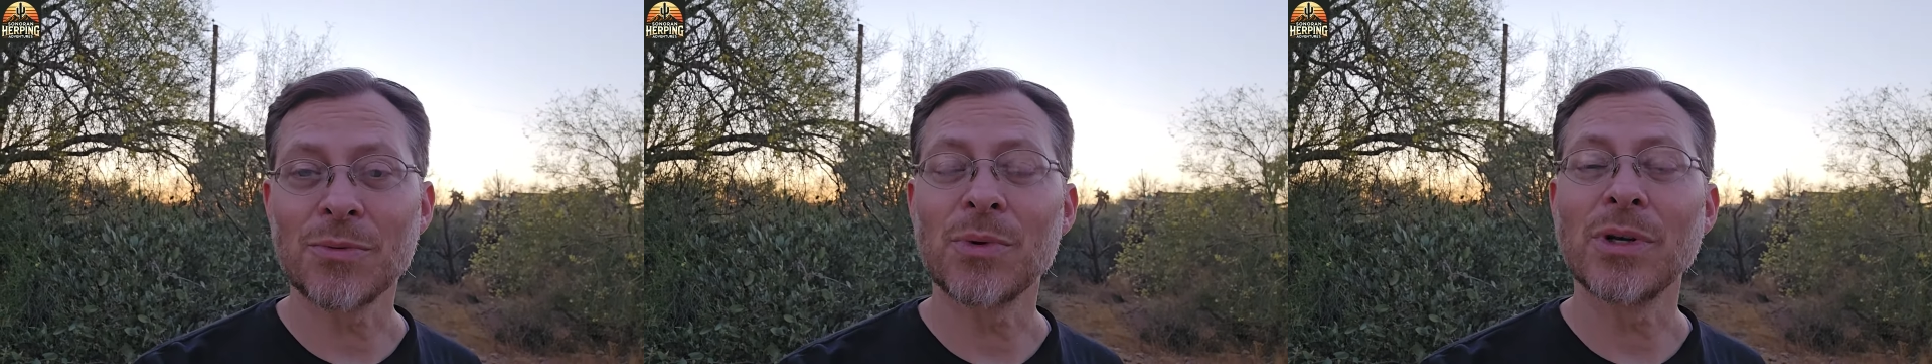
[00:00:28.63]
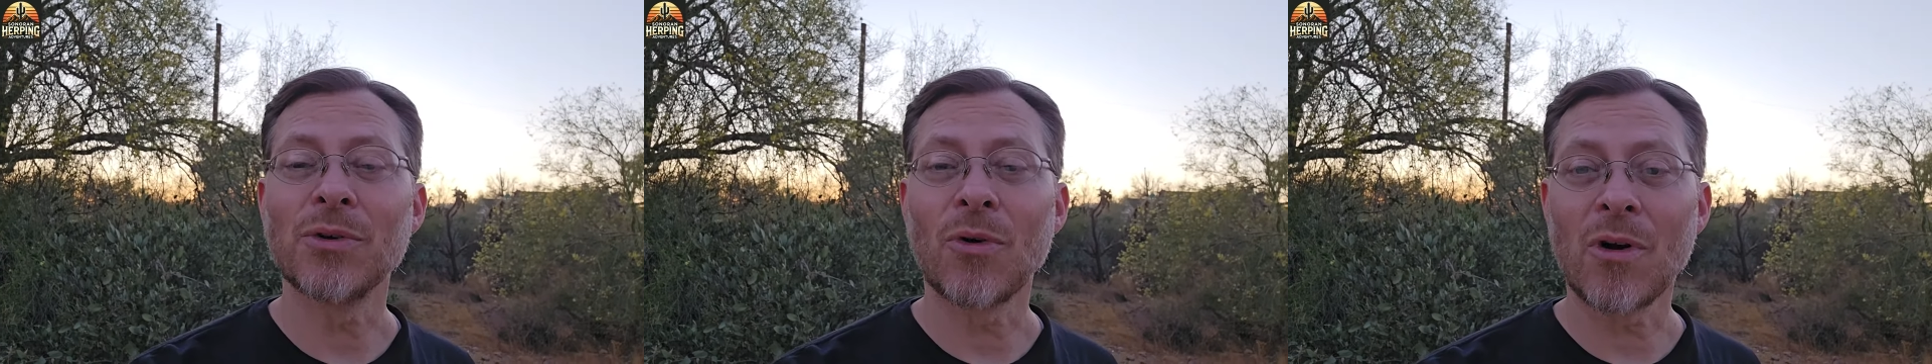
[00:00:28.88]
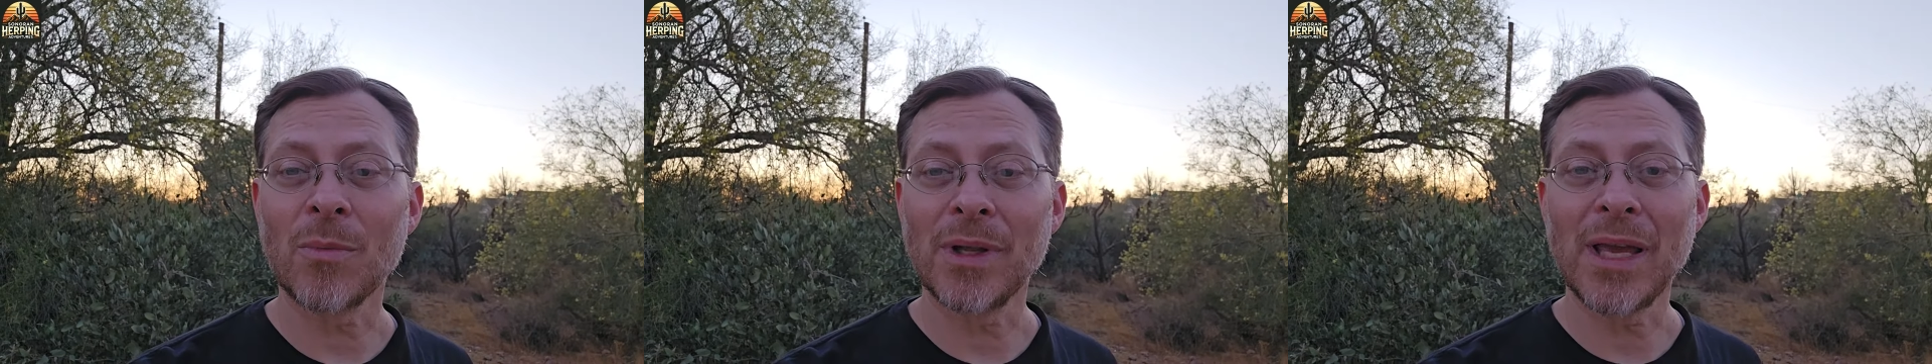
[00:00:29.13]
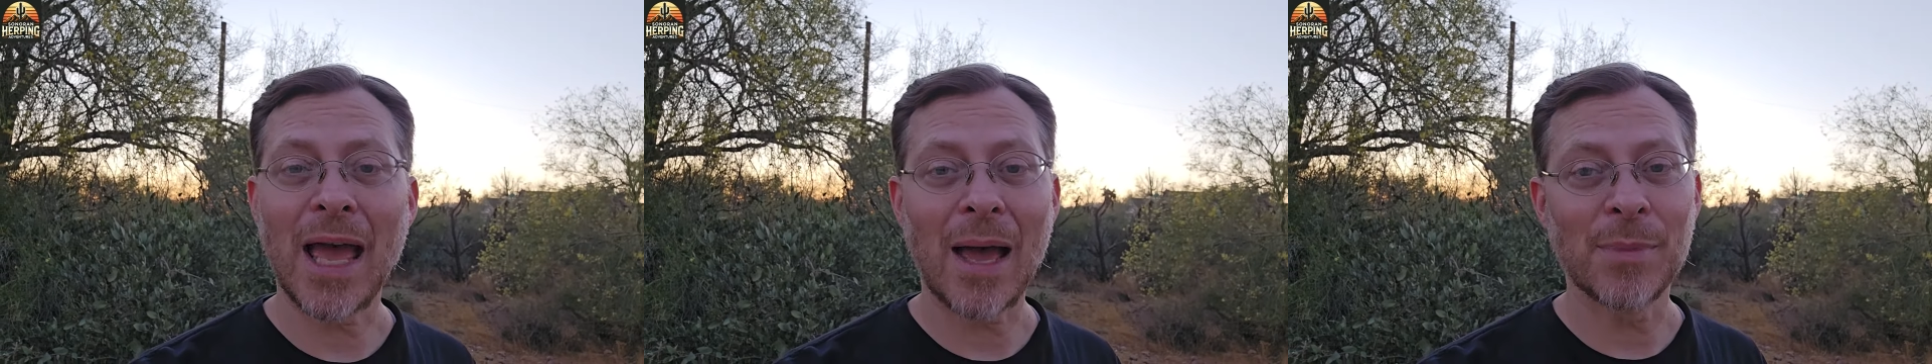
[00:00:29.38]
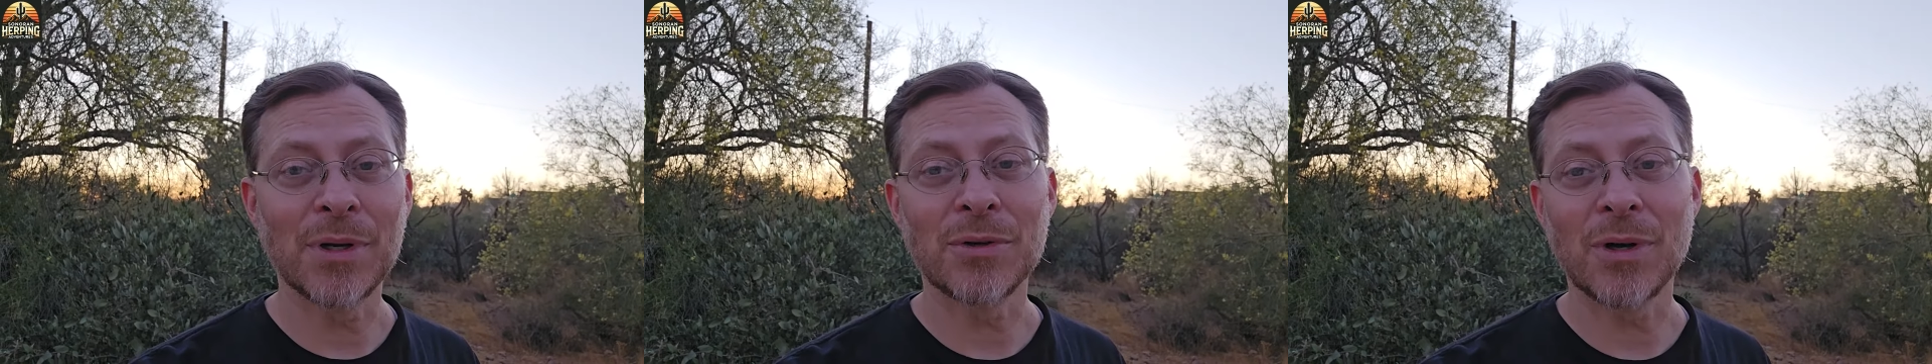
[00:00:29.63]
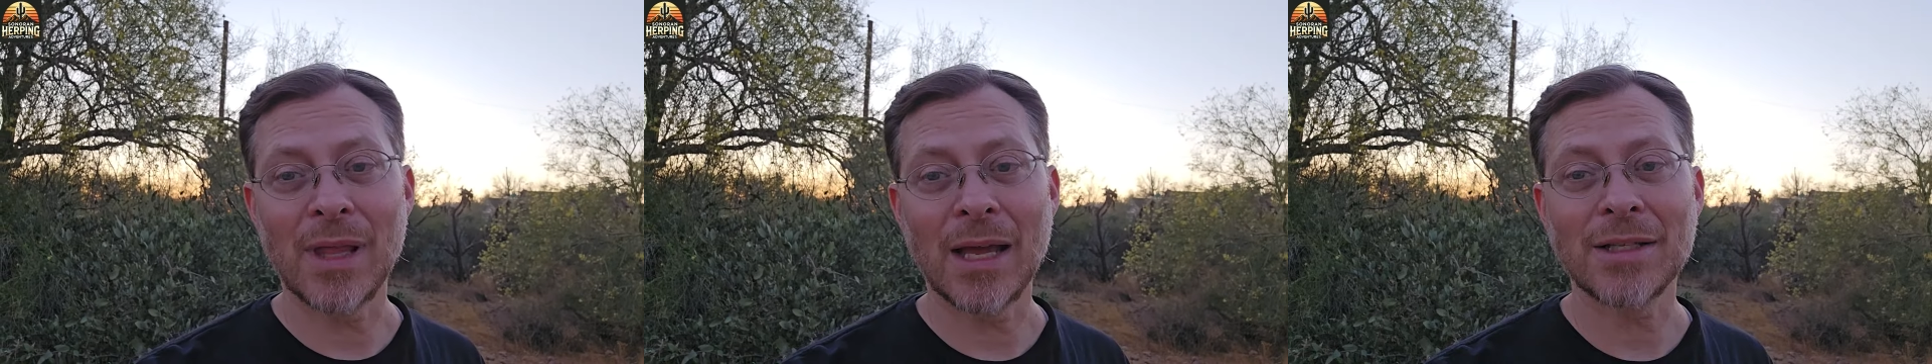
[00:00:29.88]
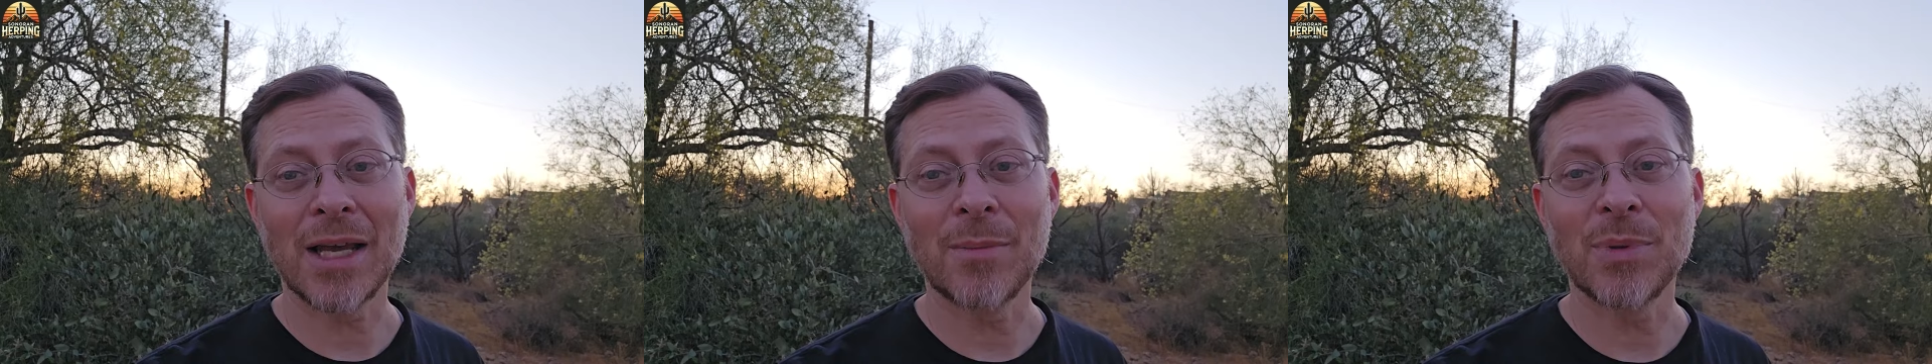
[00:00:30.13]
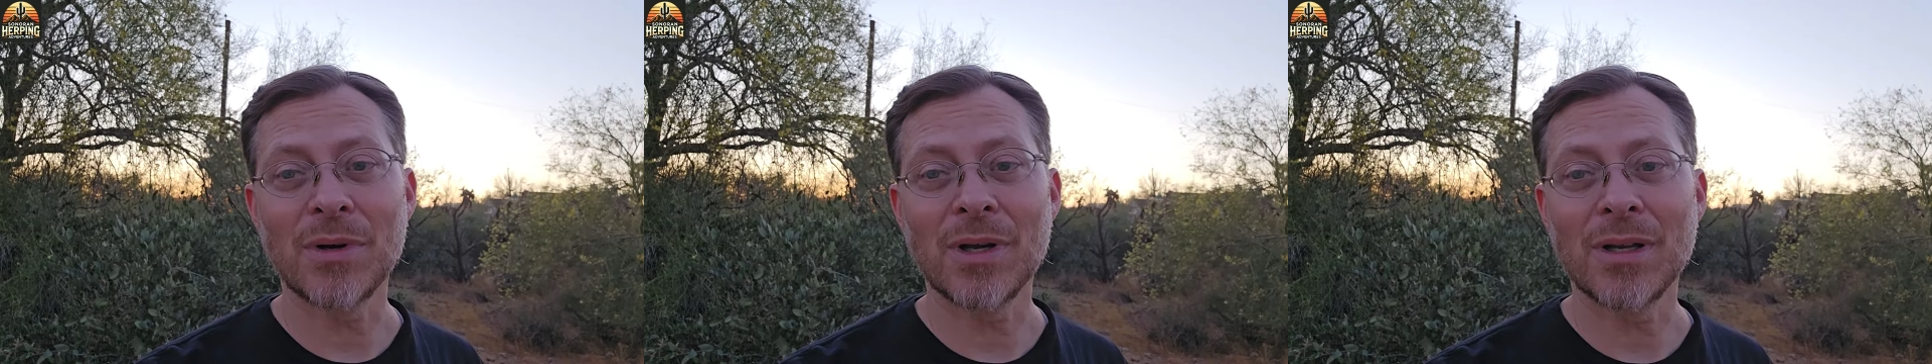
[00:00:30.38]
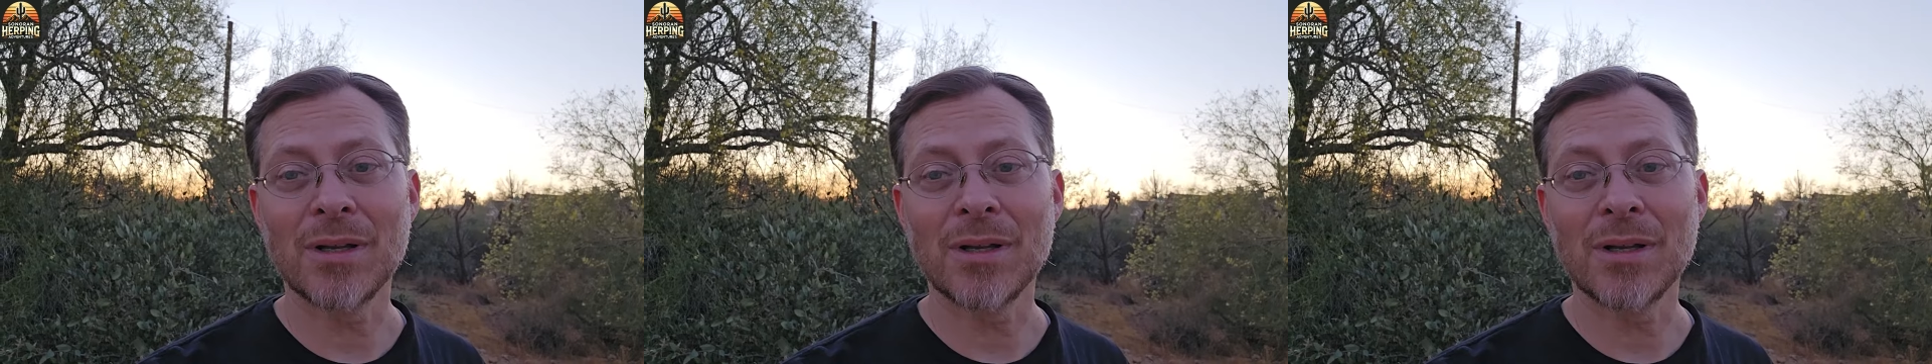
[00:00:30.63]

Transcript: would normally happen during that time period.